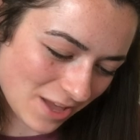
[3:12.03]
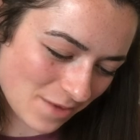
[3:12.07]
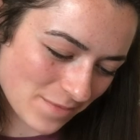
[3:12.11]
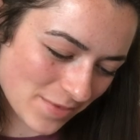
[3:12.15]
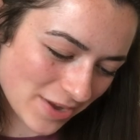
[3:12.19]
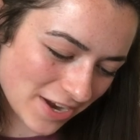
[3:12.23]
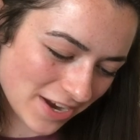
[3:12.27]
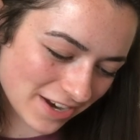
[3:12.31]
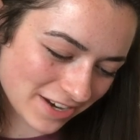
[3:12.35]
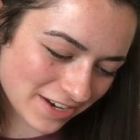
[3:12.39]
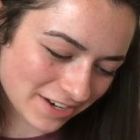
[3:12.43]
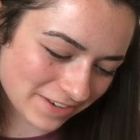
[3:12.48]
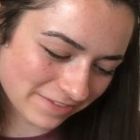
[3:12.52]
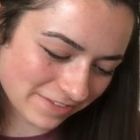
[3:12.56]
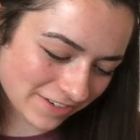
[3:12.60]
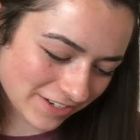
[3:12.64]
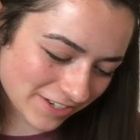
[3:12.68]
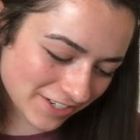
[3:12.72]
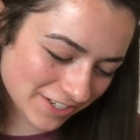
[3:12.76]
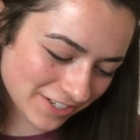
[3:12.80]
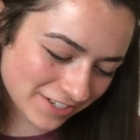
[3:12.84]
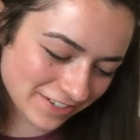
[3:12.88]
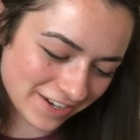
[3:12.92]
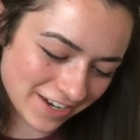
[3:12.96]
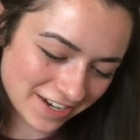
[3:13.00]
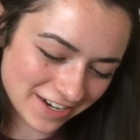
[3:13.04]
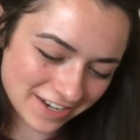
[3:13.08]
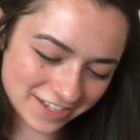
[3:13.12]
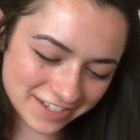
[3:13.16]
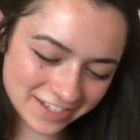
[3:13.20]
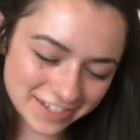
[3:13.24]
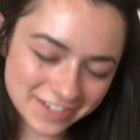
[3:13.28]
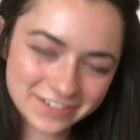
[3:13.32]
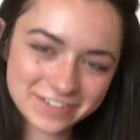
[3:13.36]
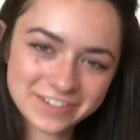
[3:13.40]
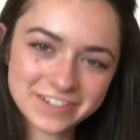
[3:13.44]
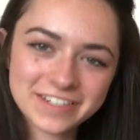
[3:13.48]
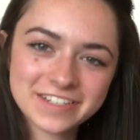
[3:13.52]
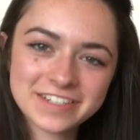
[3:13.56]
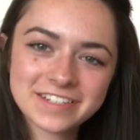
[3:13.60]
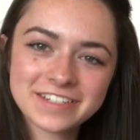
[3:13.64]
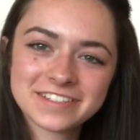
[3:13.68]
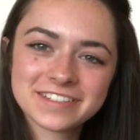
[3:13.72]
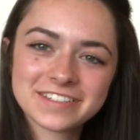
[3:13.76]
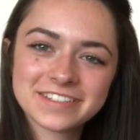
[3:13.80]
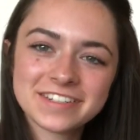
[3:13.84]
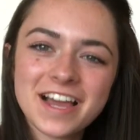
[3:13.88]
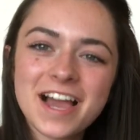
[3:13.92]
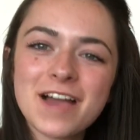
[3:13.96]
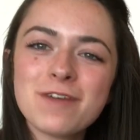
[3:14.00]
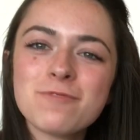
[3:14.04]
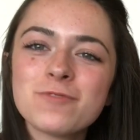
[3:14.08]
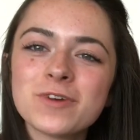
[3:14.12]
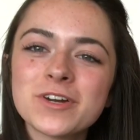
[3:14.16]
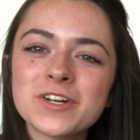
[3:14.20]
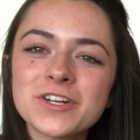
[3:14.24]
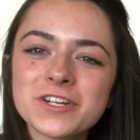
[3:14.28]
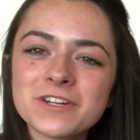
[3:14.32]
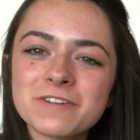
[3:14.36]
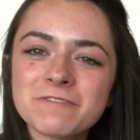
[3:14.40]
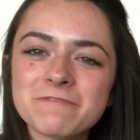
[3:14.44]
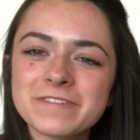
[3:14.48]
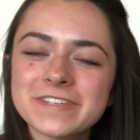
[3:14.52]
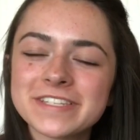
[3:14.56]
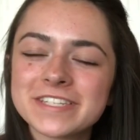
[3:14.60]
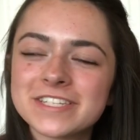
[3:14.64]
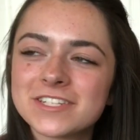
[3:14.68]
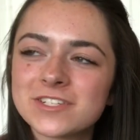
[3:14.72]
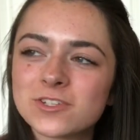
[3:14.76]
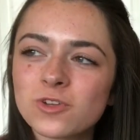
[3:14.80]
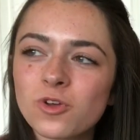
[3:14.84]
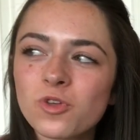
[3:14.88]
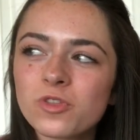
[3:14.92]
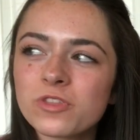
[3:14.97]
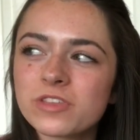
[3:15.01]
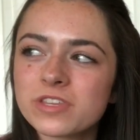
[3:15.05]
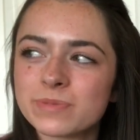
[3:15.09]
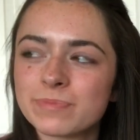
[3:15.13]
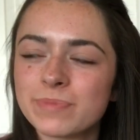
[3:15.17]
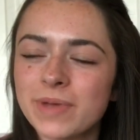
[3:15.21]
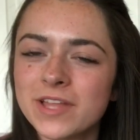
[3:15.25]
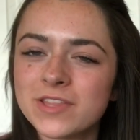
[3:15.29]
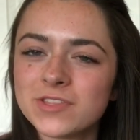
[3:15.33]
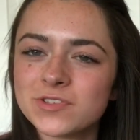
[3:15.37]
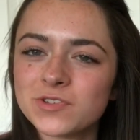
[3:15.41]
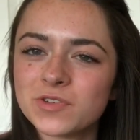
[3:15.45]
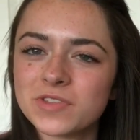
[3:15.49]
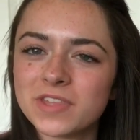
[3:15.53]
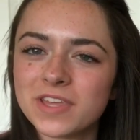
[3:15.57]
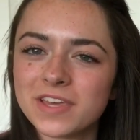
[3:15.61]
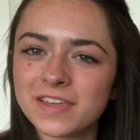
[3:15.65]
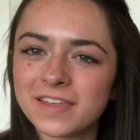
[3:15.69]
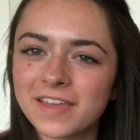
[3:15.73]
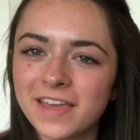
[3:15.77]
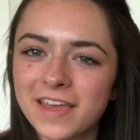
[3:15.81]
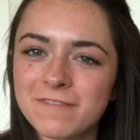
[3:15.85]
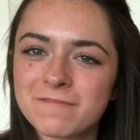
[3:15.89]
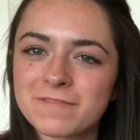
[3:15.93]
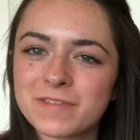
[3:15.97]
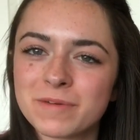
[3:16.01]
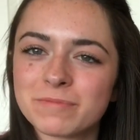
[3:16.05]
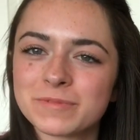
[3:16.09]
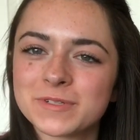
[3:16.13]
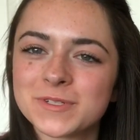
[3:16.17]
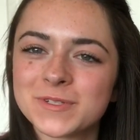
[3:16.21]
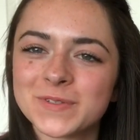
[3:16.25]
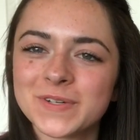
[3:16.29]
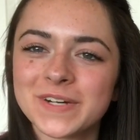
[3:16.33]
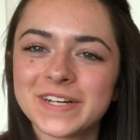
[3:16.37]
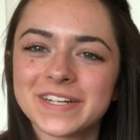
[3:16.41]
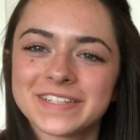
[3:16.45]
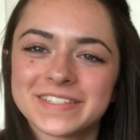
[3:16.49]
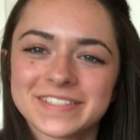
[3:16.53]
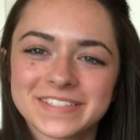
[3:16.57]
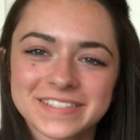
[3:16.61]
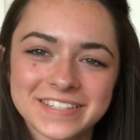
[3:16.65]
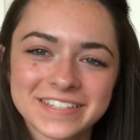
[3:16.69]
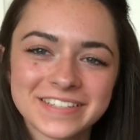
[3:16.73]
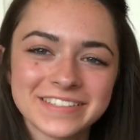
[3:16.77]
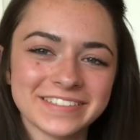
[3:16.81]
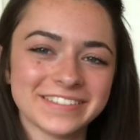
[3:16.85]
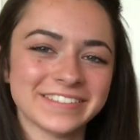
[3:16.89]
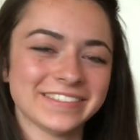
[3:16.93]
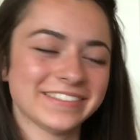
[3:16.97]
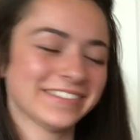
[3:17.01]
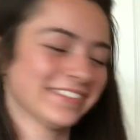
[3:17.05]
America First Credit Union. I wonder if we stole these pens or they gave them to us.